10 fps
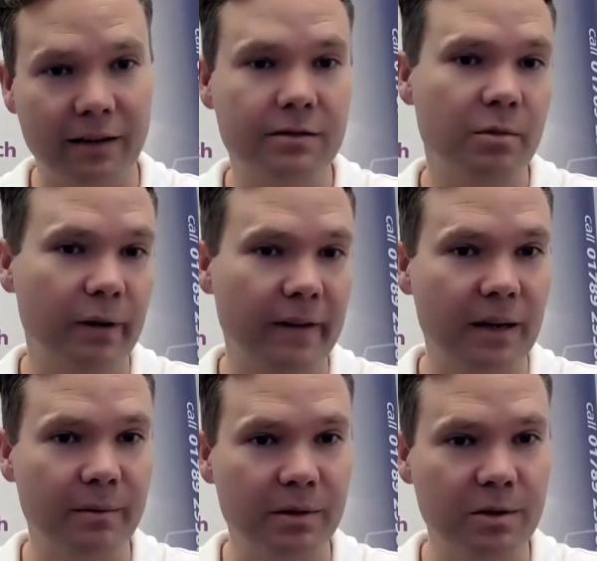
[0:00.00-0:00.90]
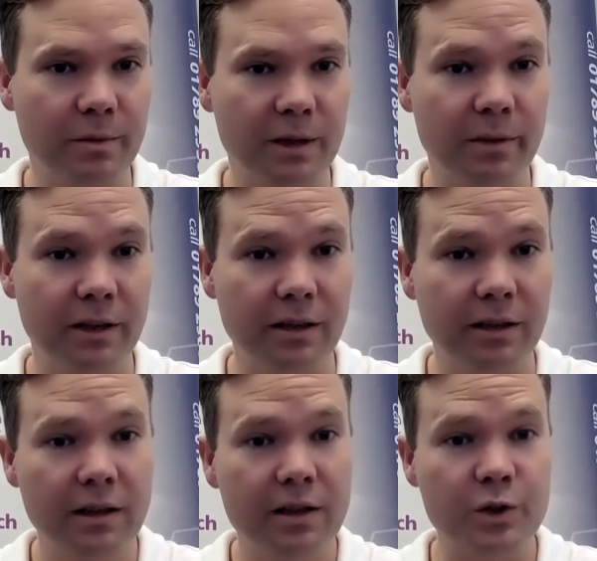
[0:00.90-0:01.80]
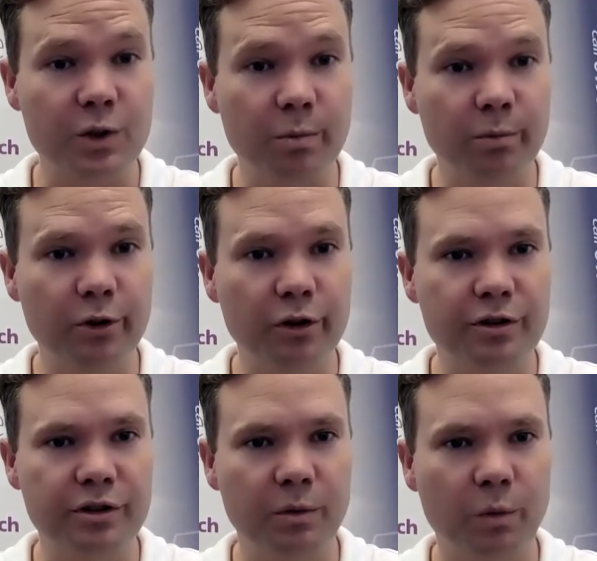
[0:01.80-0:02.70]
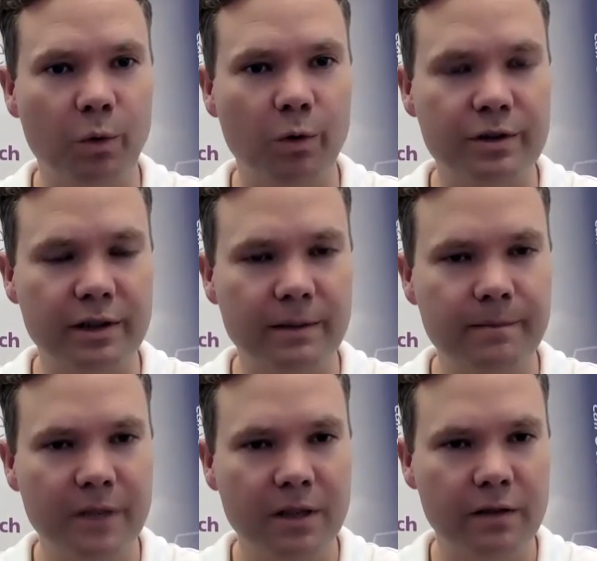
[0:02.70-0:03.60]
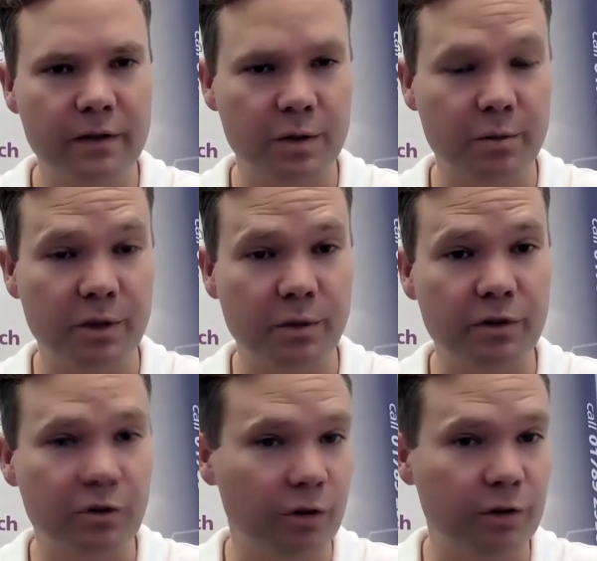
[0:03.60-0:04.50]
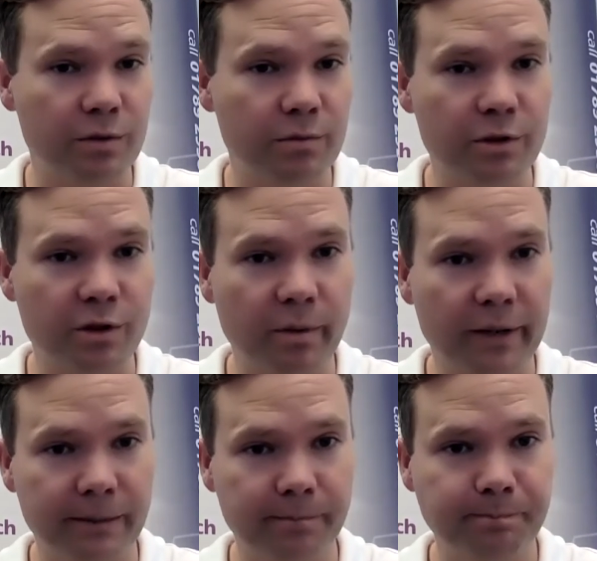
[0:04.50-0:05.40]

So by that I mean somebody being submerged in water for somebody with joint and muscle pain.